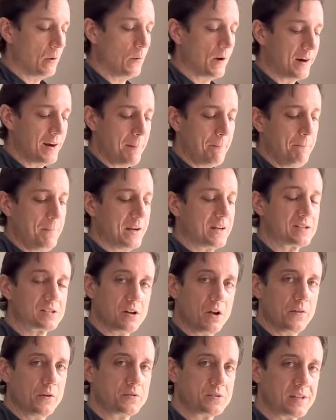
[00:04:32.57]
We're gonna mix
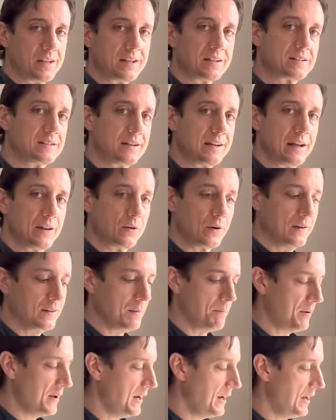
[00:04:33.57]
all those things together in the
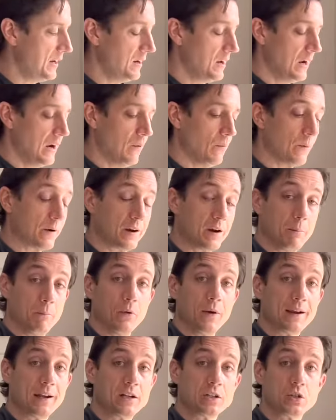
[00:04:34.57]
pan. We're gonna
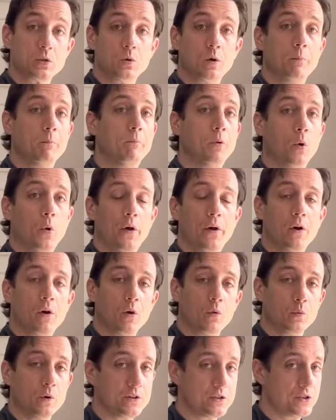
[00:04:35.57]
bring it to a
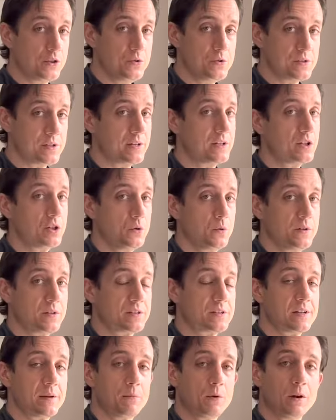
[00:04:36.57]
boil, reduce it to a
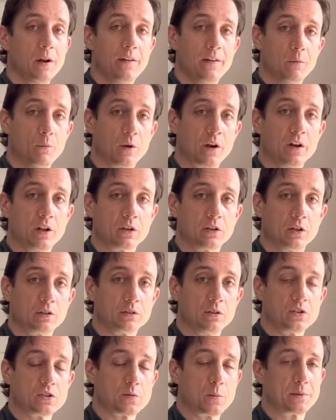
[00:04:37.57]
simmer, and then we're gonna cook
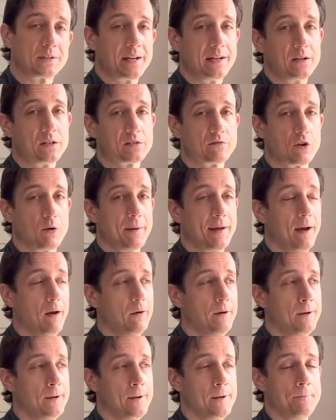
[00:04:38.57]
those potatoes for
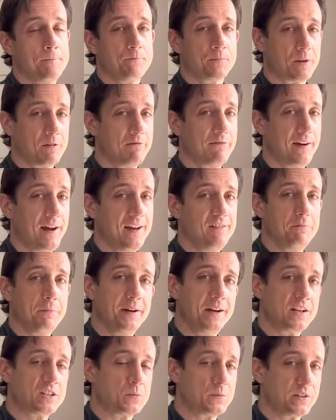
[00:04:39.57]
about 5
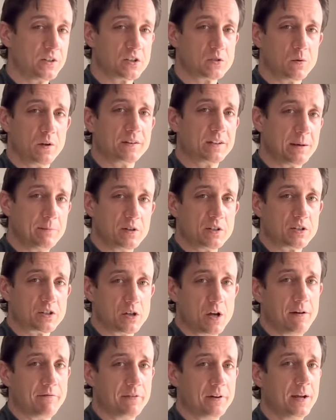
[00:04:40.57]
minutes. We just want them to
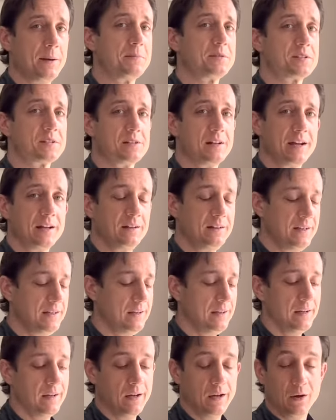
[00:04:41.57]
soften up slightly.
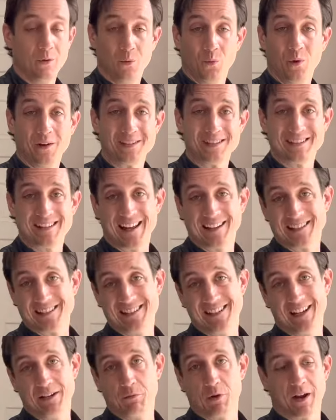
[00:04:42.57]
Once that's
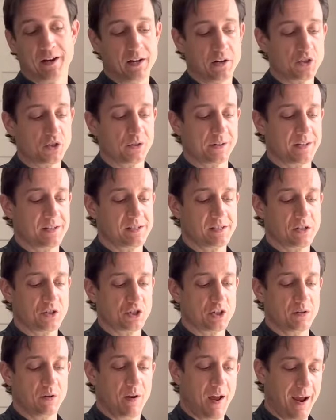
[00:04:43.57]
done, we're gonna
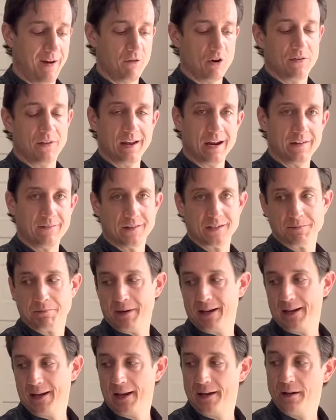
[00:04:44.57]
transition everything in this
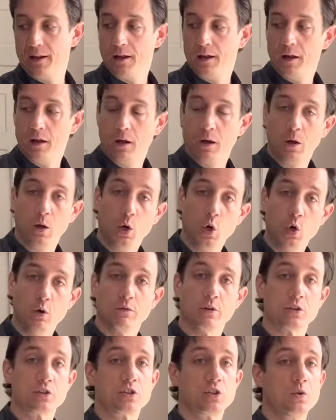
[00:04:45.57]
pan
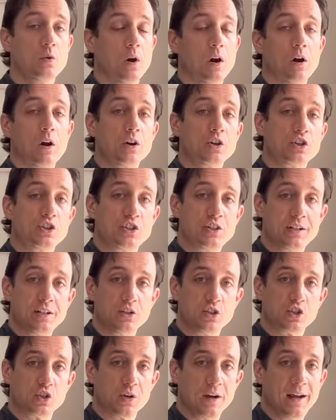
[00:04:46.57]
over to our
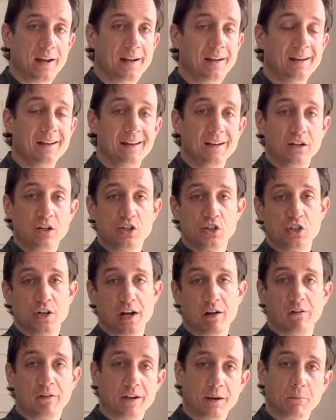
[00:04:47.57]
sheet tray,
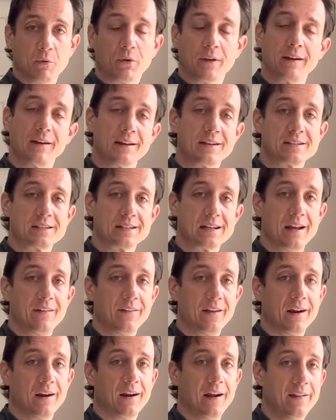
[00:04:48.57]
shingle it up really nicely on
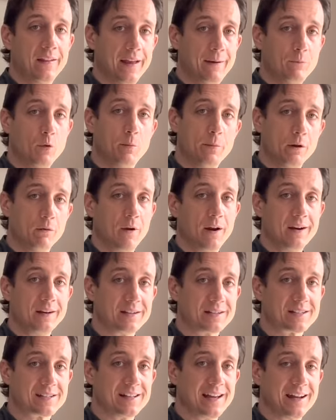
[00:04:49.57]
there, and then we'll be ready
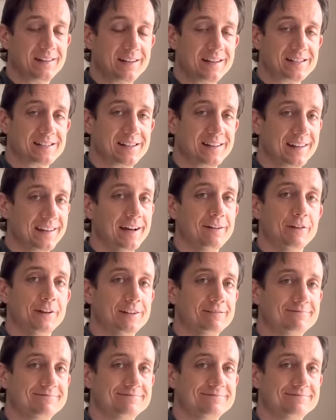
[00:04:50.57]
to slide these in the oven.